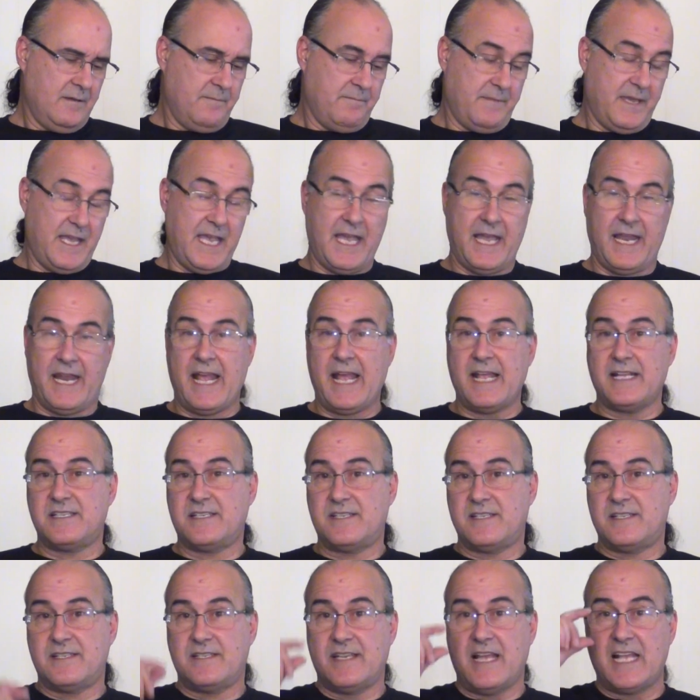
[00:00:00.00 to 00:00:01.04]
Man,
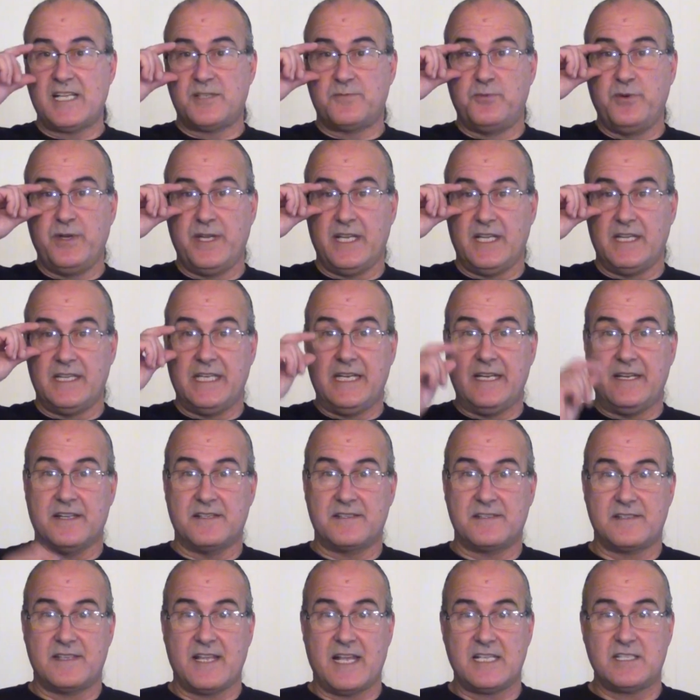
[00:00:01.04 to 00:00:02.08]
that's pretty
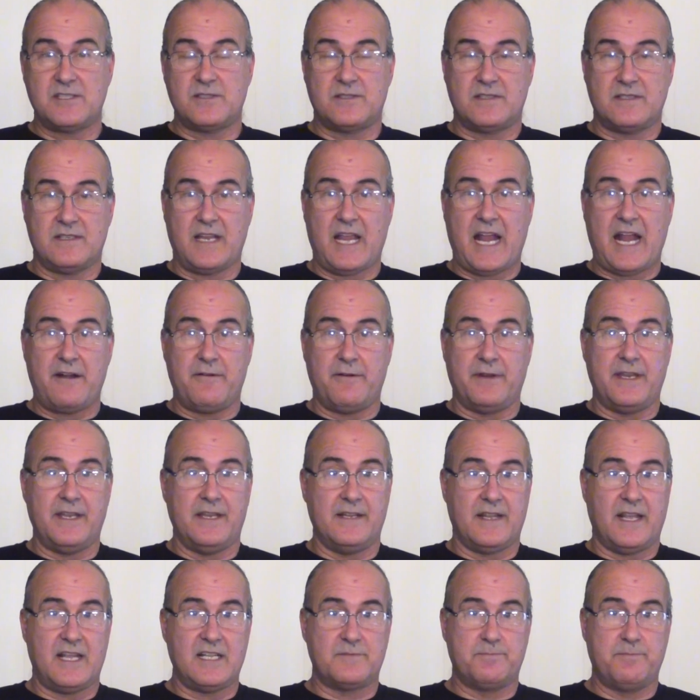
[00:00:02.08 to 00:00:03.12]
elitist. That's
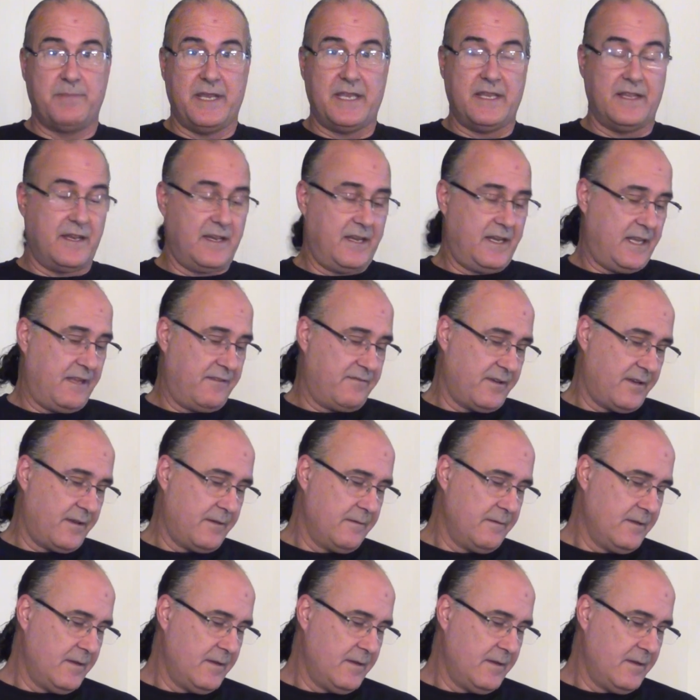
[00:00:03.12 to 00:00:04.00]
arrogant. That's bigoted, even.